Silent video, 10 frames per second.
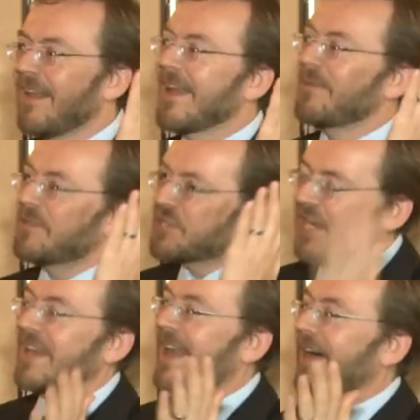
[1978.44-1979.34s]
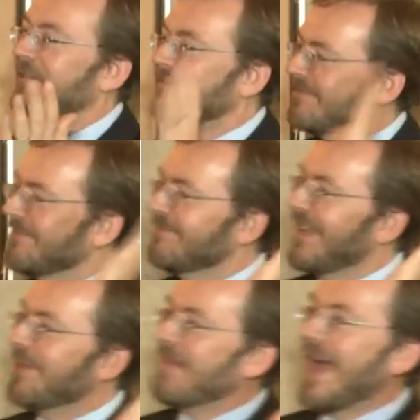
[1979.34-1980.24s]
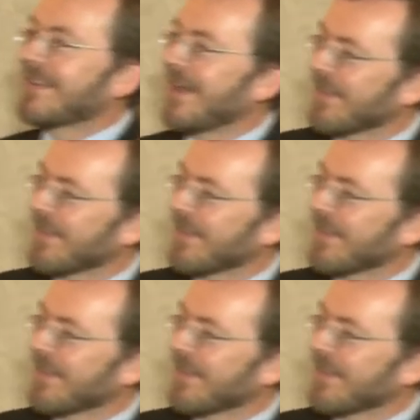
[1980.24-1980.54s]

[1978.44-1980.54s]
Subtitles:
Client chickened out and backed